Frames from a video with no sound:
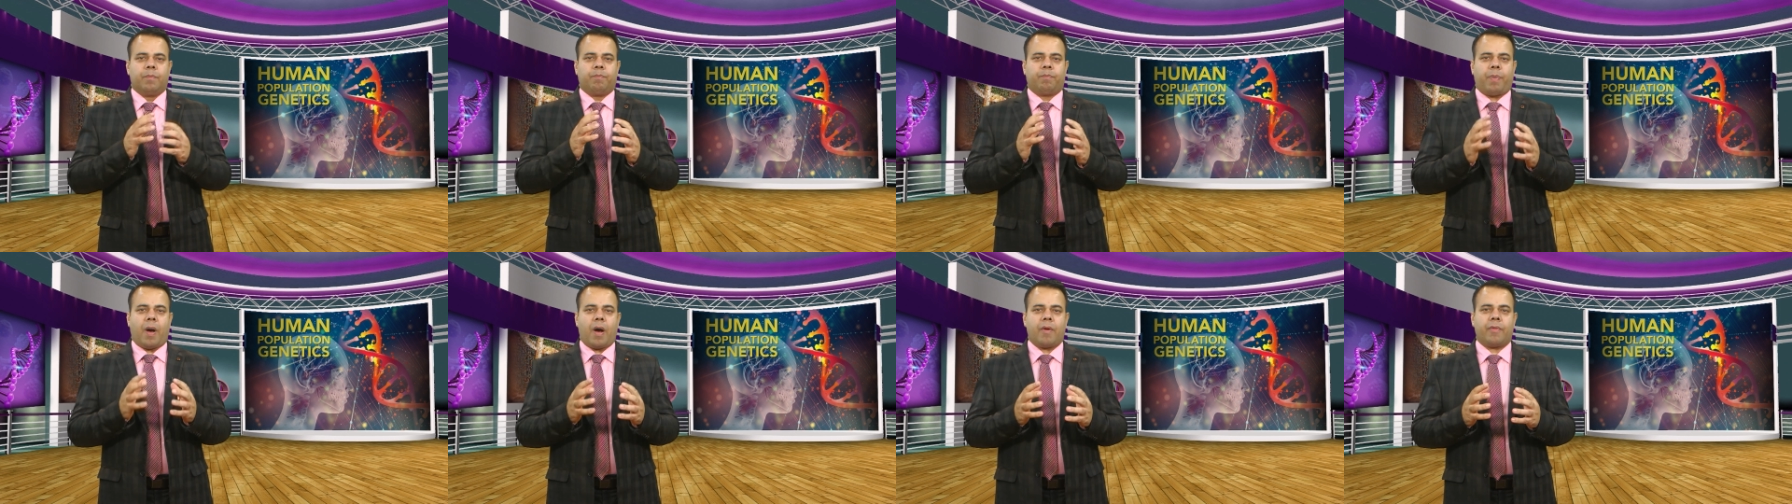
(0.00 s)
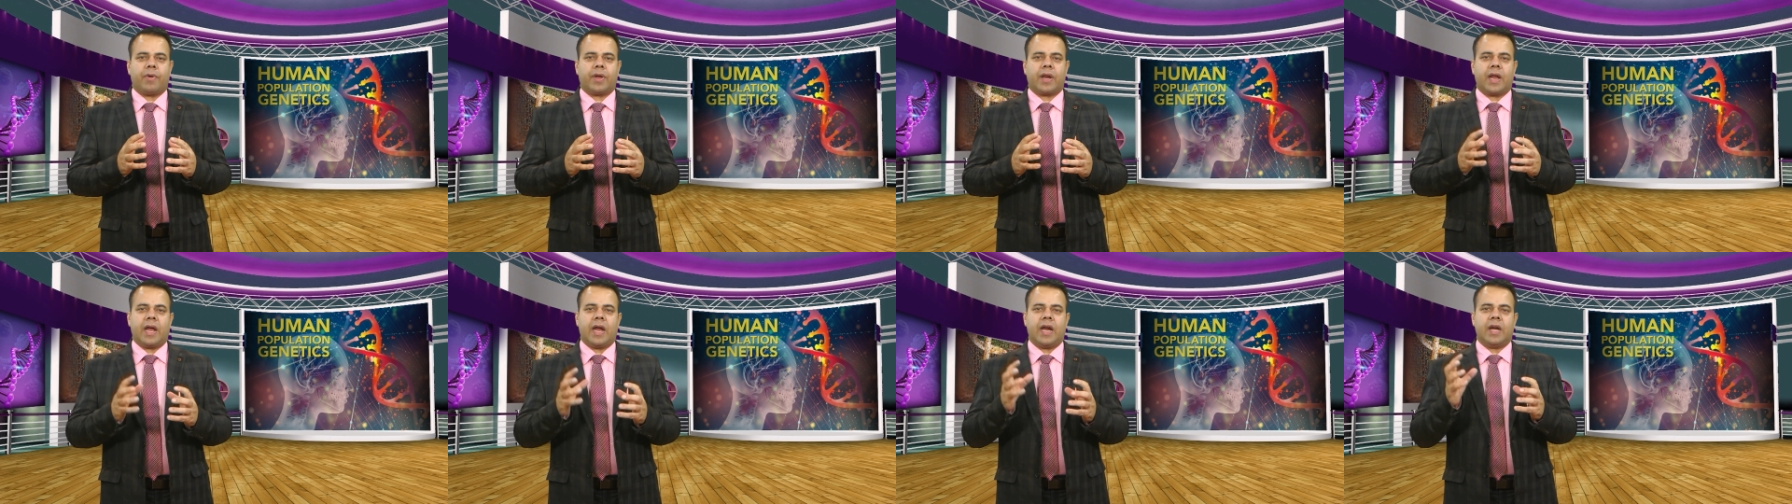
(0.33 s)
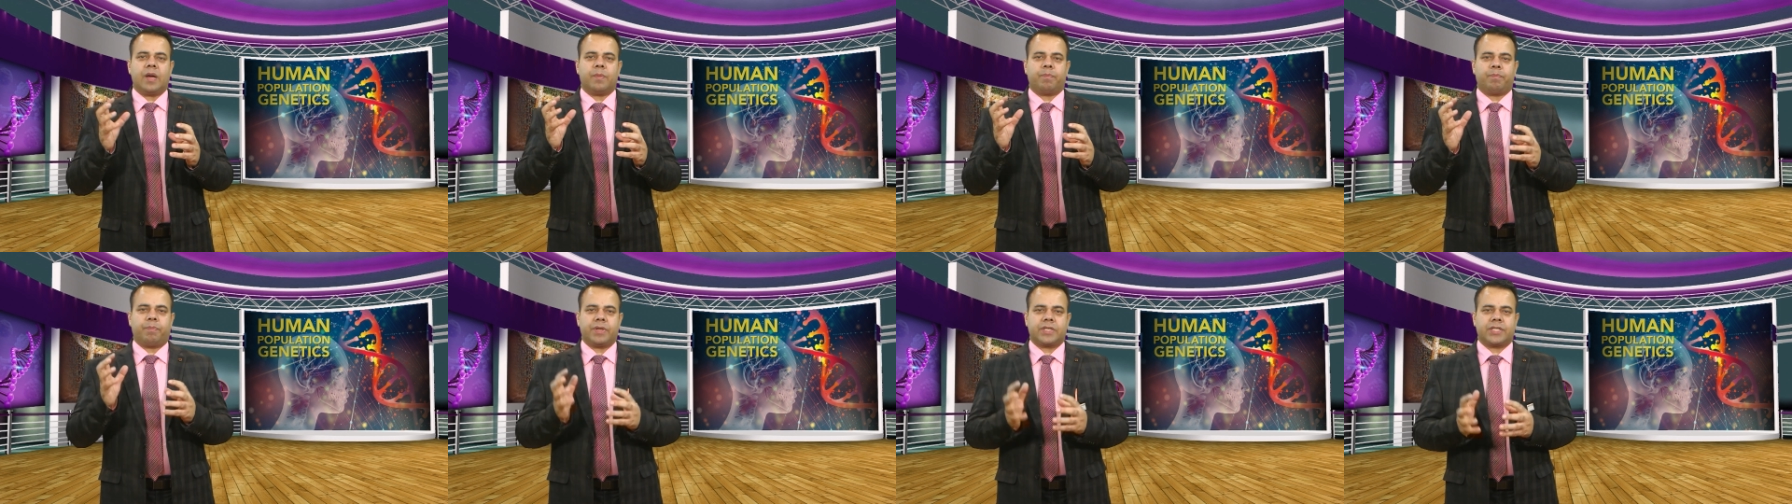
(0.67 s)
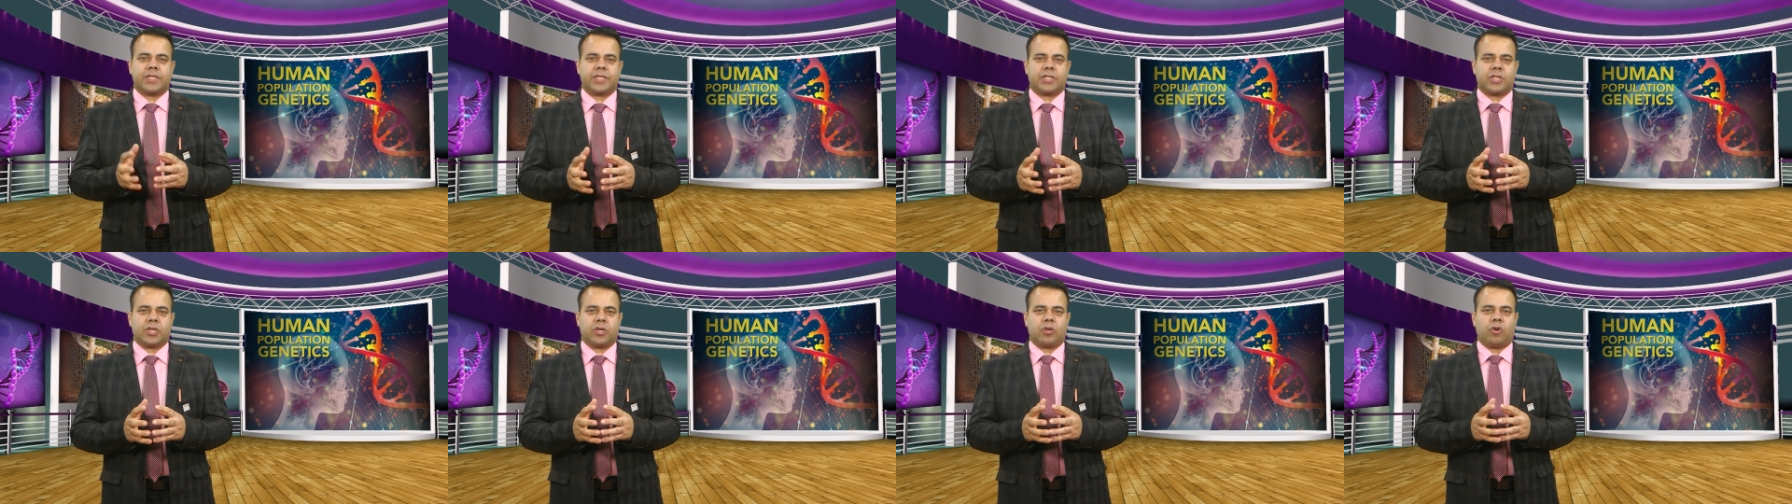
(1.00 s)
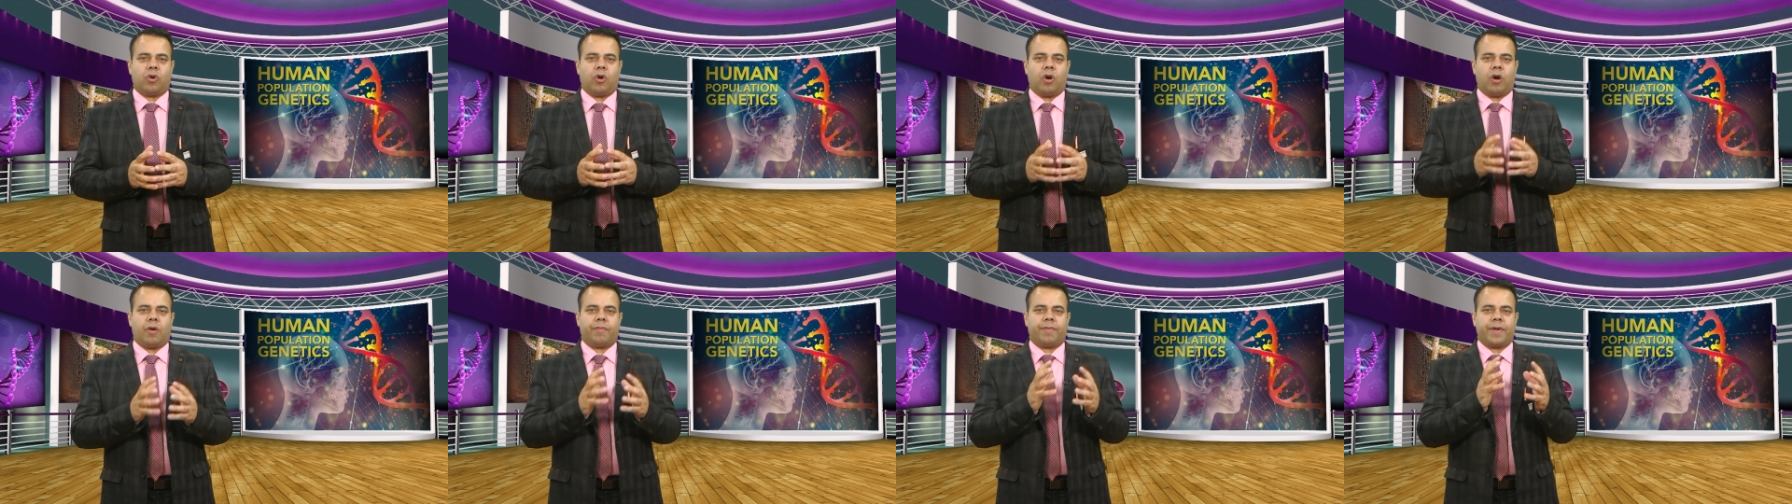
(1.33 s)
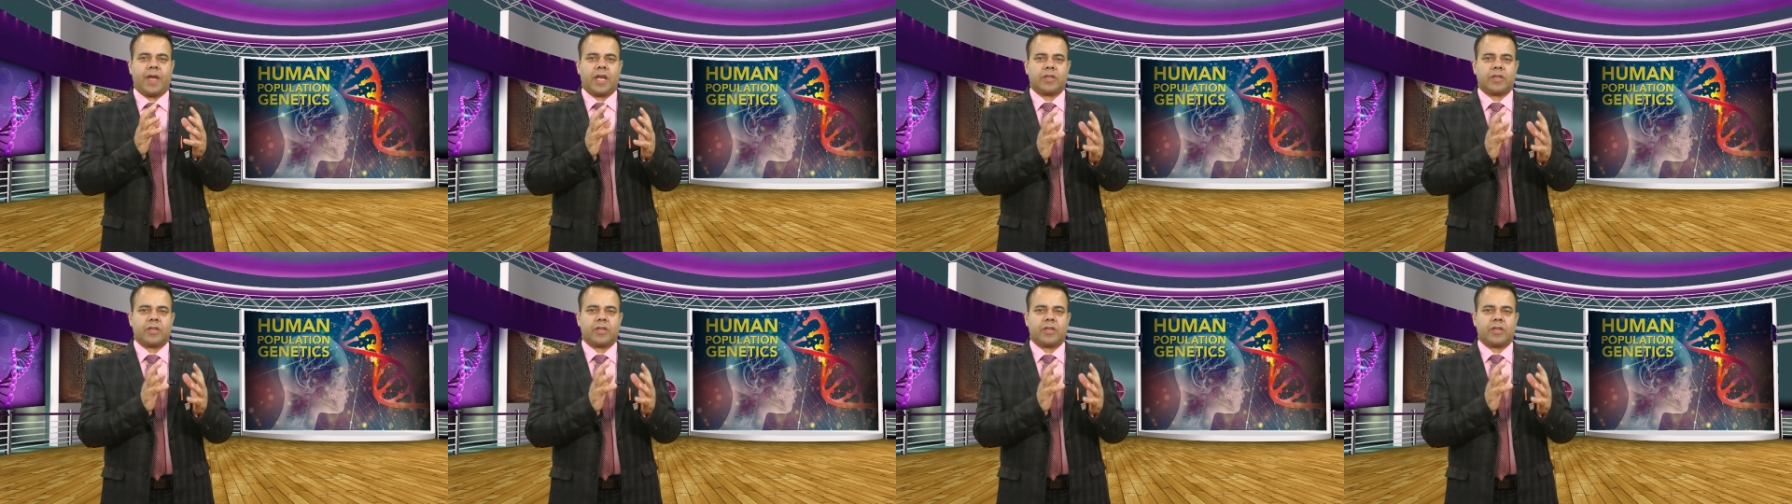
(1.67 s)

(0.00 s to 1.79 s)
power and precision of